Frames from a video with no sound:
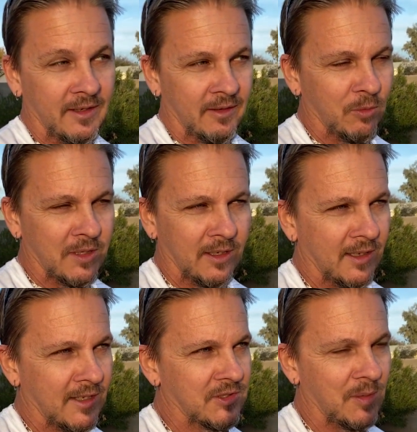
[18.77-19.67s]
within the
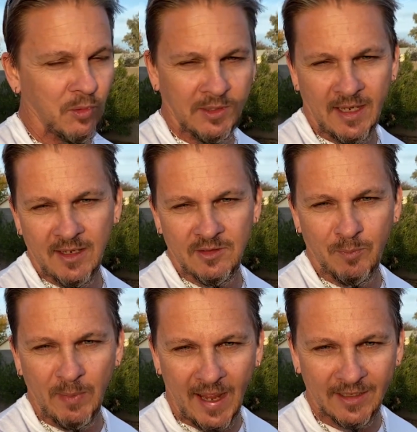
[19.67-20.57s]
last couple days
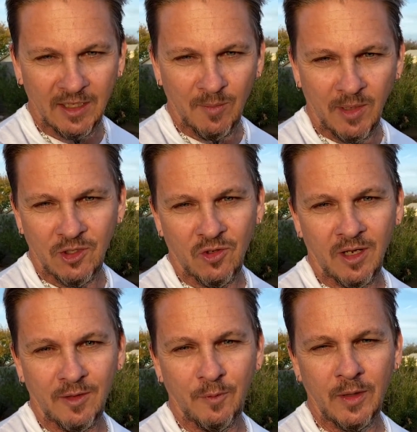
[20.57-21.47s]
backed into my
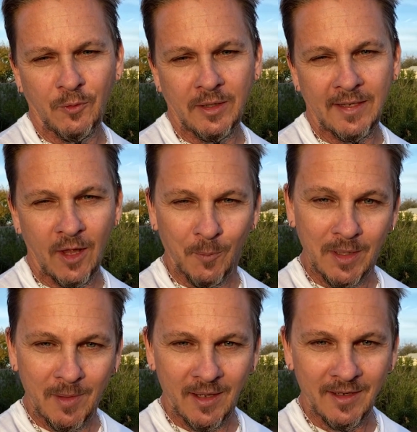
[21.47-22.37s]
truck and failed to tell me
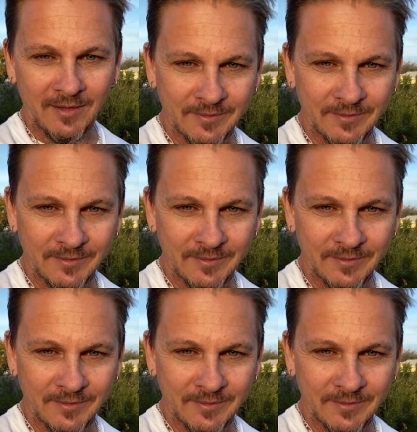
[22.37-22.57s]
about it.